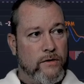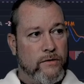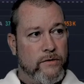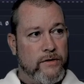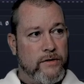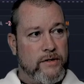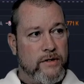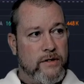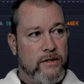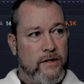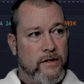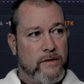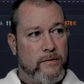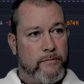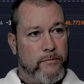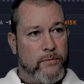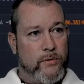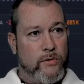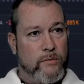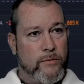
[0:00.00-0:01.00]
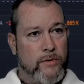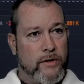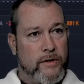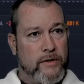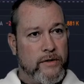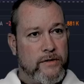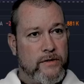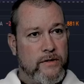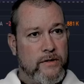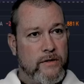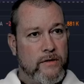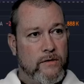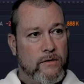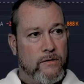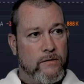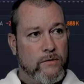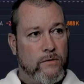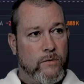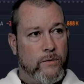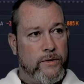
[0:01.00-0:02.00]
You can see that the bull markets in
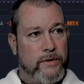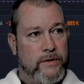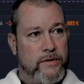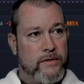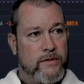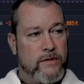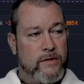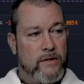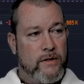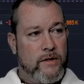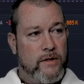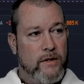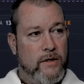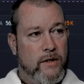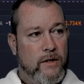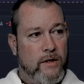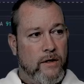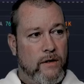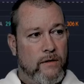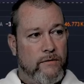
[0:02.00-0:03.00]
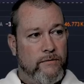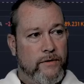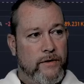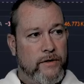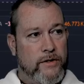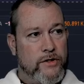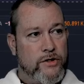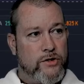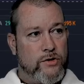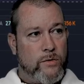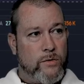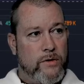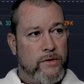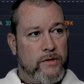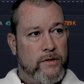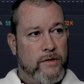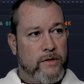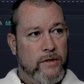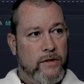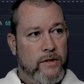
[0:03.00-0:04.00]
altcoins are very
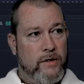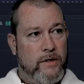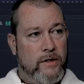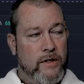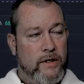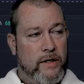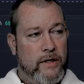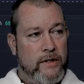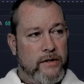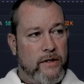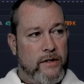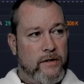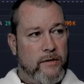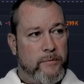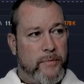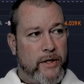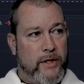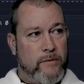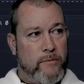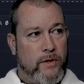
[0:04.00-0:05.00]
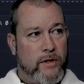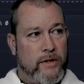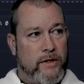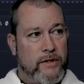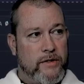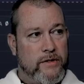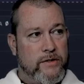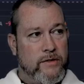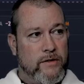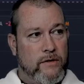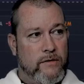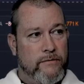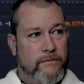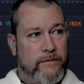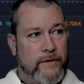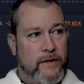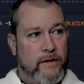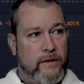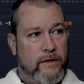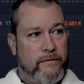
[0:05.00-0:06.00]
short, and then the bear markets are
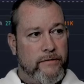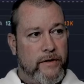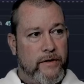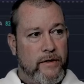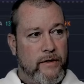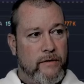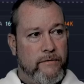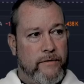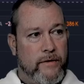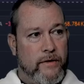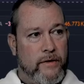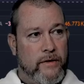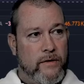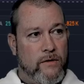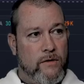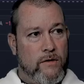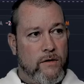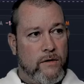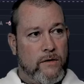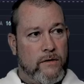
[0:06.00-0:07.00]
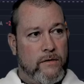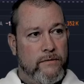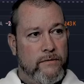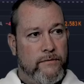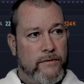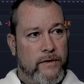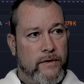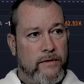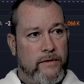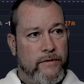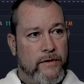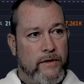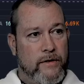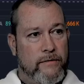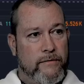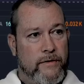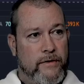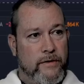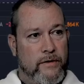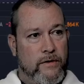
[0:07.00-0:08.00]
very, very, very long, very, very,
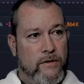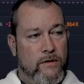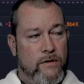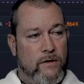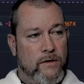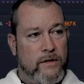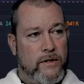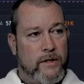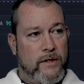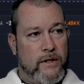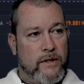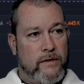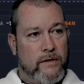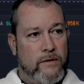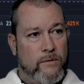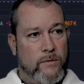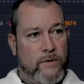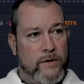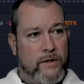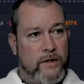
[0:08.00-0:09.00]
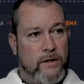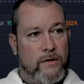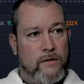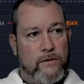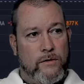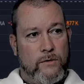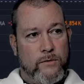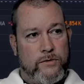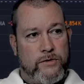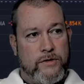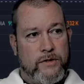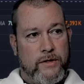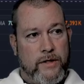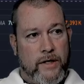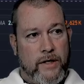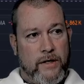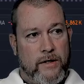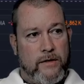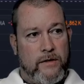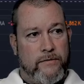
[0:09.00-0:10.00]
very long. And I think we're getting close to
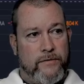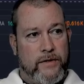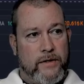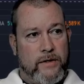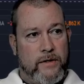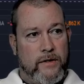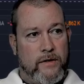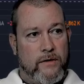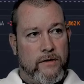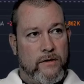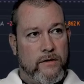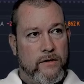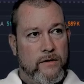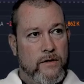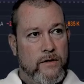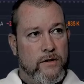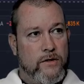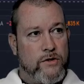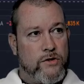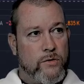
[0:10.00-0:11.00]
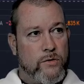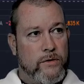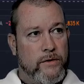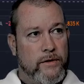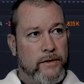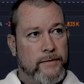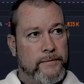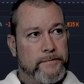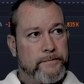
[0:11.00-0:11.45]
the end of it here shortly.